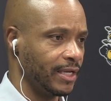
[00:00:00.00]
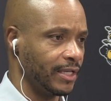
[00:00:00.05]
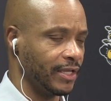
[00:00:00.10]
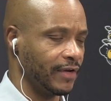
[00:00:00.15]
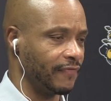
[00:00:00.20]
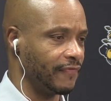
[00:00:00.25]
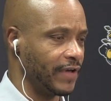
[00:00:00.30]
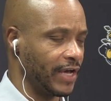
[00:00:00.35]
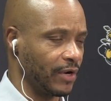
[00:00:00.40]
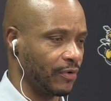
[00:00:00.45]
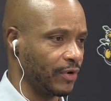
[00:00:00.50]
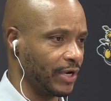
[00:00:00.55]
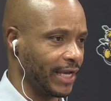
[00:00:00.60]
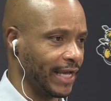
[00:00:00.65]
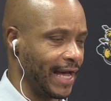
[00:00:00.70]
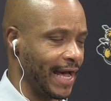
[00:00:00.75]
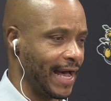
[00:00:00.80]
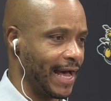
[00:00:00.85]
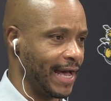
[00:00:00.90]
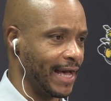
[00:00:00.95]
They're veteran
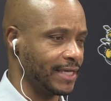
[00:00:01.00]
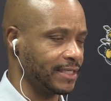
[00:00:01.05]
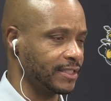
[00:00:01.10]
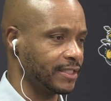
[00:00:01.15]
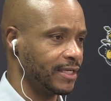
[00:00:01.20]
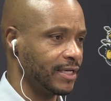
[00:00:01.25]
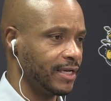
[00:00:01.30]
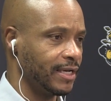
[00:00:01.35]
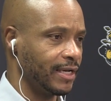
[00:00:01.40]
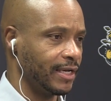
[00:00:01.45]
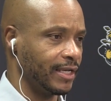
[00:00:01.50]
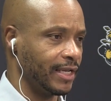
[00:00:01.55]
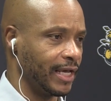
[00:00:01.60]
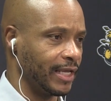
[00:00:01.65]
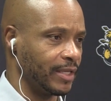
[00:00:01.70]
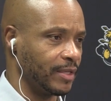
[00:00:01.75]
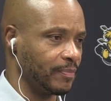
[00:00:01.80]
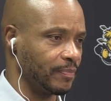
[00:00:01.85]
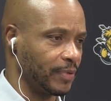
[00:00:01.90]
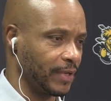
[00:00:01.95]
guys
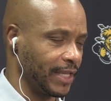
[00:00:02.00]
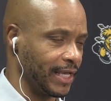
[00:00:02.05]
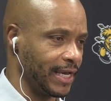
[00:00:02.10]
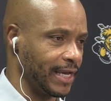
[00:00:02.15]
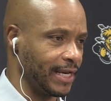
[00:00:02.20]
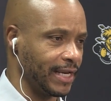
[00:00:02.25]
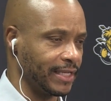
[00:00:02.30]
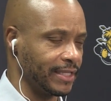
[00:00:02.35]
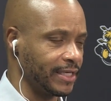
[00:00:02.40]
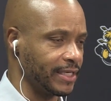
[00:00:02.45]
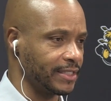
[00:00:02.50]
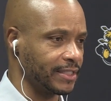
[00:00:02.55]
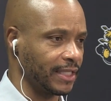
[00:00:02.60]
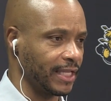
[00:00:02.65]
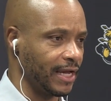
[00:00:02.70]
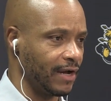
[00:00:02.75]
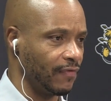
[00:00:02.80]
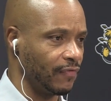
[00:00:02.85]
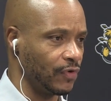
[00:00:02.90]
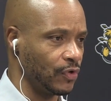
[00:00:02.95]
that have played at this
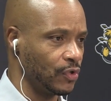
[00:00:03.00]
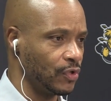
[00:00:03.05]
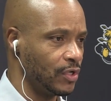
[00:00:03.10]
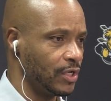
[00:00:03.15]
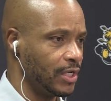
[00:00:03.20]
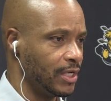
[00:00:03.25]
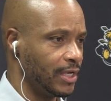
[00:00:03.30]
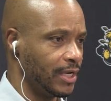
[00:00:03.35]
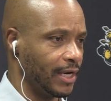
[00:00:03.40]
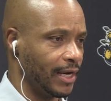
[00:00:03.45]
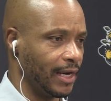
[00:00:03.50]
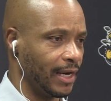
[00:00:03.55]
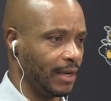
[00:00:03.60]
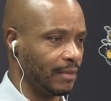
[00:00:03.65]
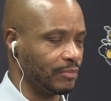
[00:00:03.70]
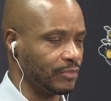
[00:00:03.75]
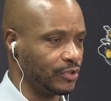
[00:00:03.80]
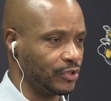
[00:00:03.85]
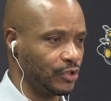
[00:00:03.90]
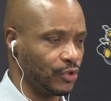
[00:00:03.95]
level
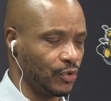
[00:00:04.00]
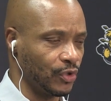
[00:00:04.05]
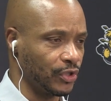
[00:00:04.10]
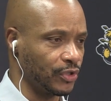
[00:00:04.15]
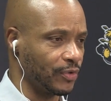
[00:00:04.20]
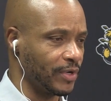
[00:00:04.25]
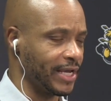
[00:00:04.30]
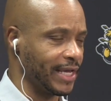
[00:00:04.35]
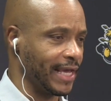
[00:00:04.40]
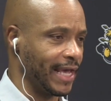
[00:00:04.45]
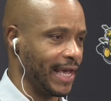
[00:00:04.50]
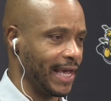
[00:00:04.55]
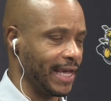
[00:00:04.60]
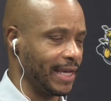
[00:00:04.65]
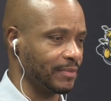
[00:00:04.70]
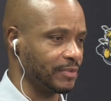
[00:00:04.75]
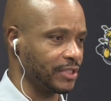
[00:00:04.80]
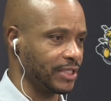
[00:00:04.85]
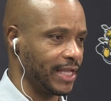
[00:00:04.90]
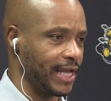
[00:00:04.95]
um, two or three
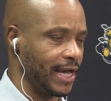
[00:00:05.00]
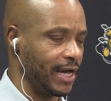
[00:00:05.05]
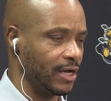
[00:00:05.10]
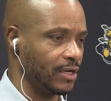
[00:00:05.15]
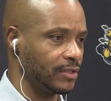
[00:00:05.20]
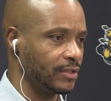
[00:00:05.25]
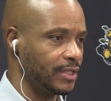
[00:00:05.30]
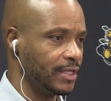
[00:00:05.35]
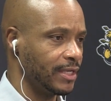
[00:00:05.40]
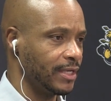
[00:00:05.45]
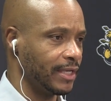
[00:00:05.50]
games now.